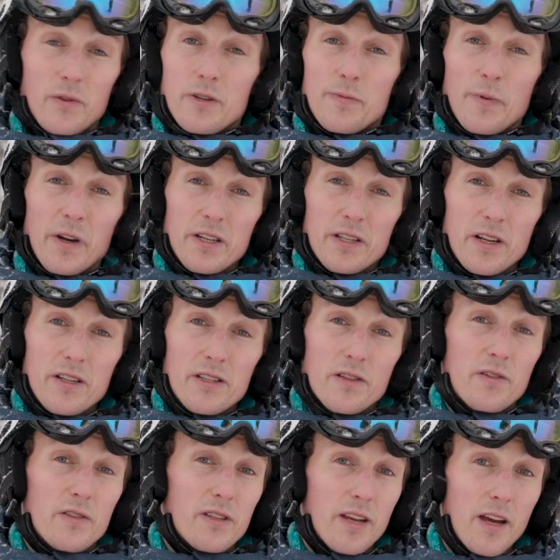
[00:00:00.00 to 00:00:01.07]
which brings us
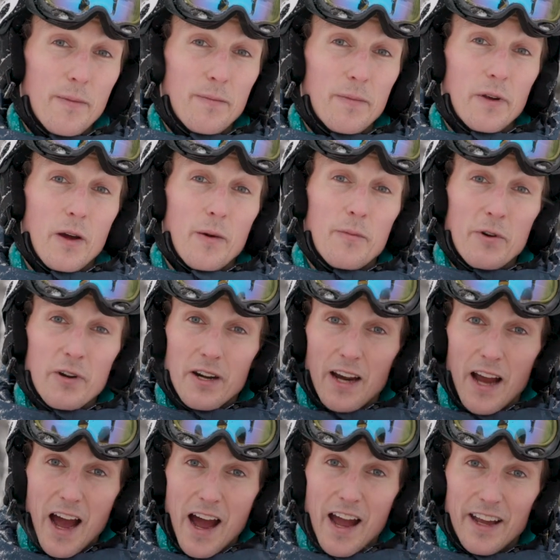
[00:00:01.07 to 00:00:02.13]
to tip number
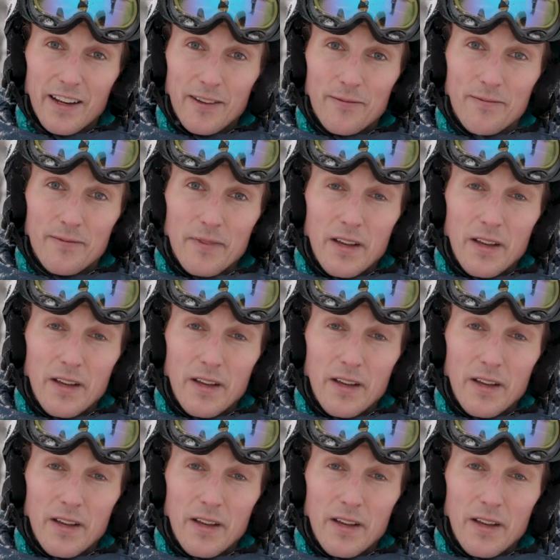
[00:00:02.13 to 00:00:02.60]
9.